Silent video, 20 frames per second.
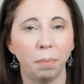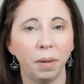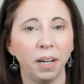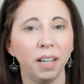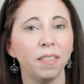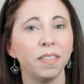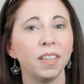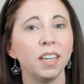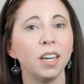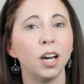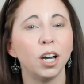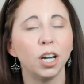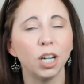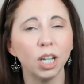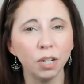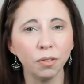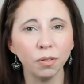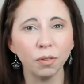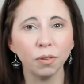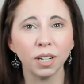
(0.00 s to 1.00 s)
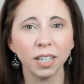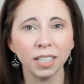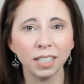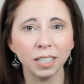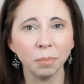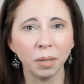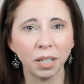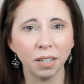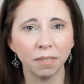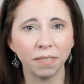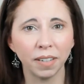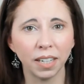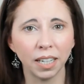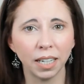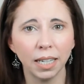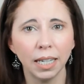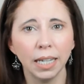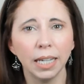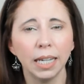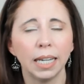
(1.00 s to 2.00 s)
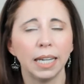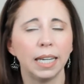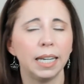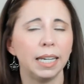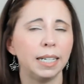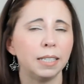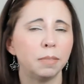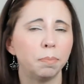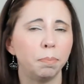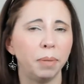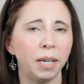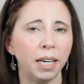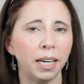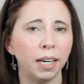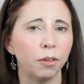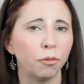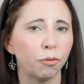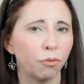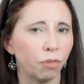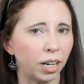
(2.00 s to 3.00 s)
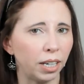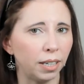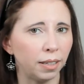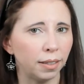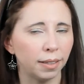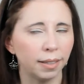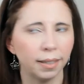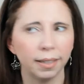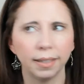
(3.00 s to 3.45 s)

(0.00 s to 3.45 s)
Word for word: but the overriding benefit is being free.